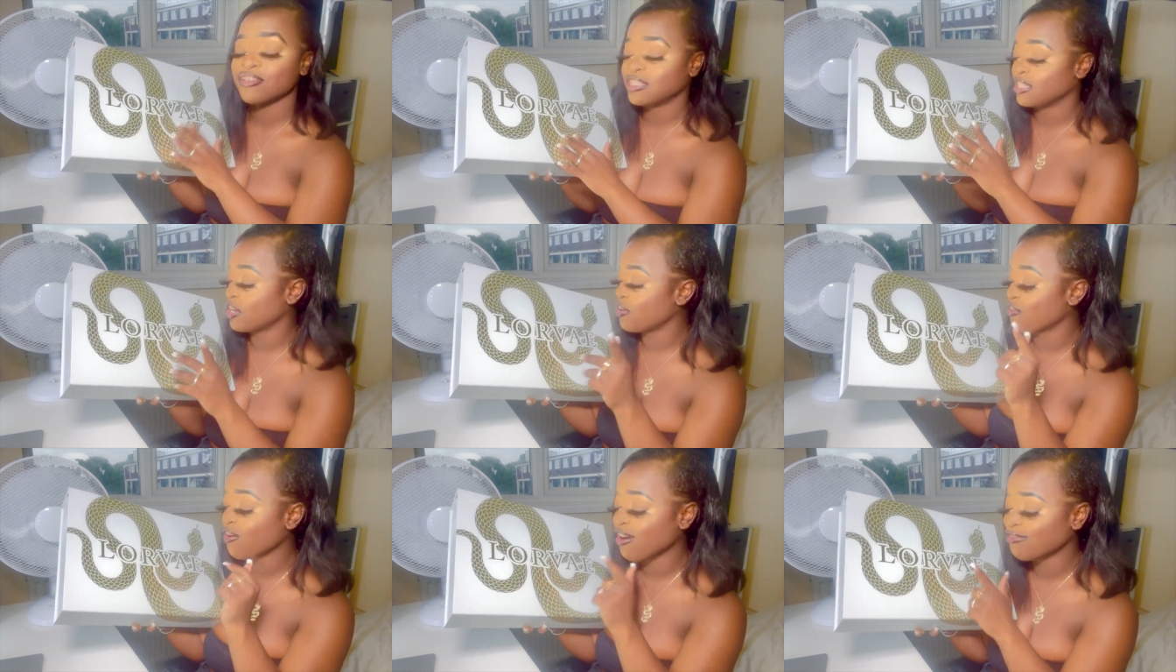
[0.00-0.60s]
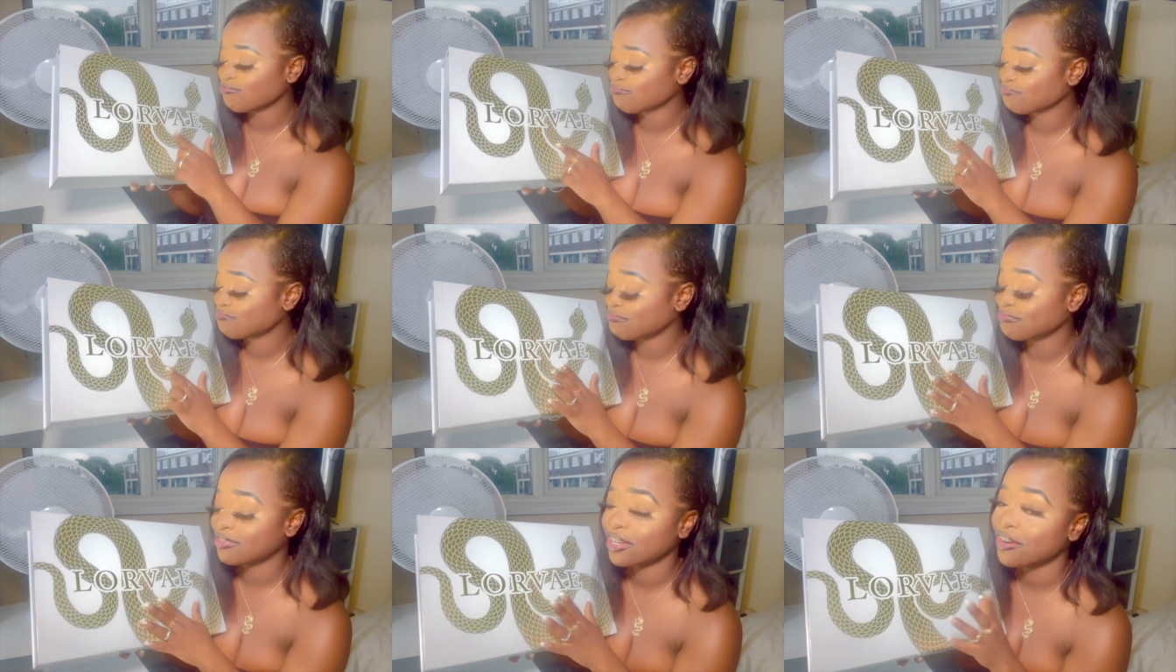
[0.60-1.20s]
De'arra,
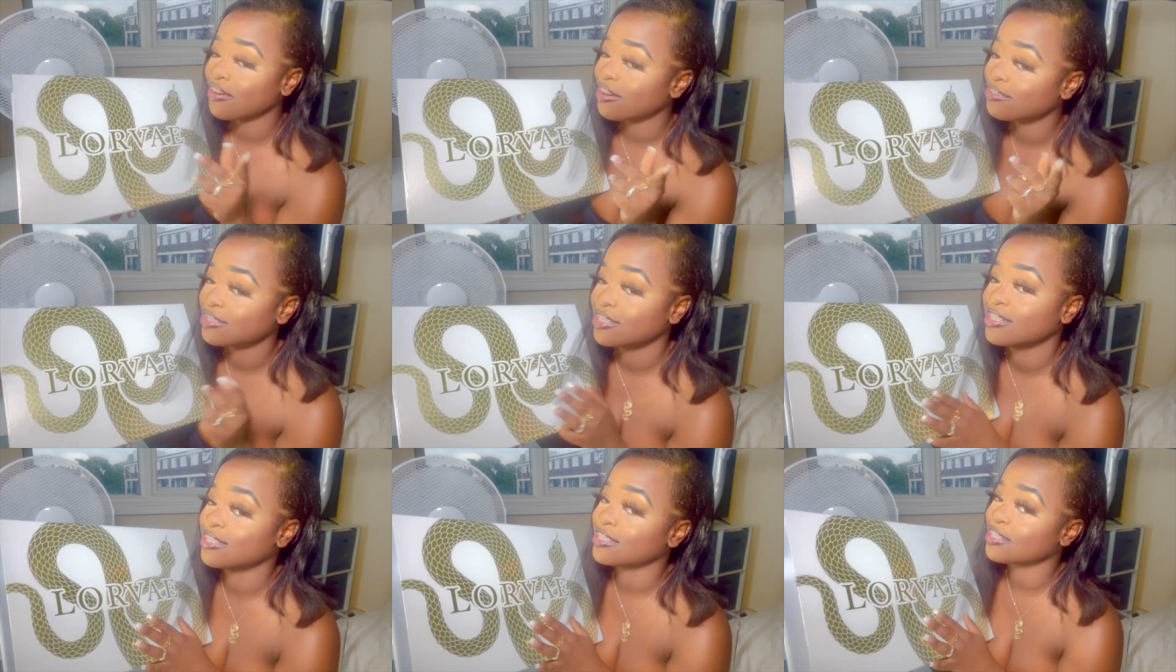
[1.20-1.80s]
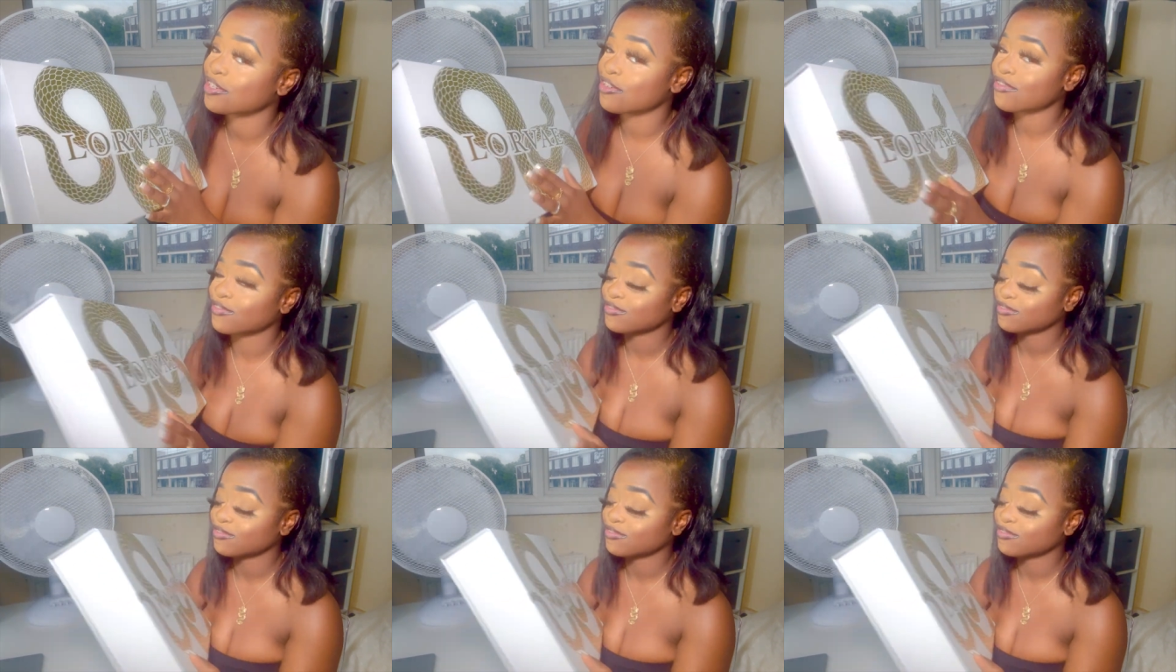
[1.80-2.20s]
De'arra did this off.